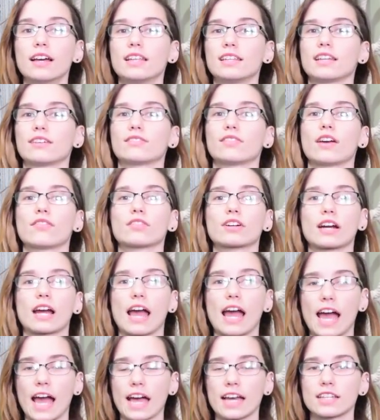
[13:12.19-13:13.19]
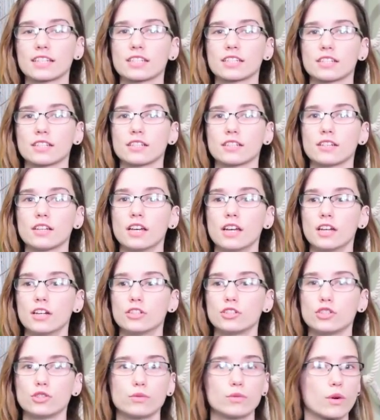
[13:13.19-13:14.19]
they've never had to
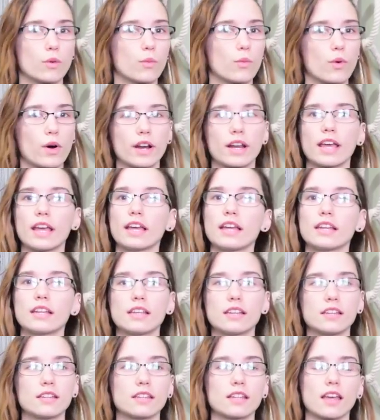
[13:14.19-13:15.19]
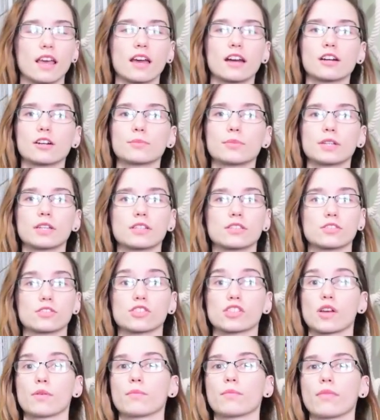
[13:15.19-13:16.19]
do a 180 in the air because
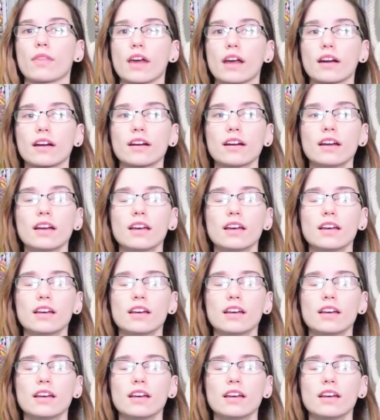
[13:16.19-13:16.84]
there's something there.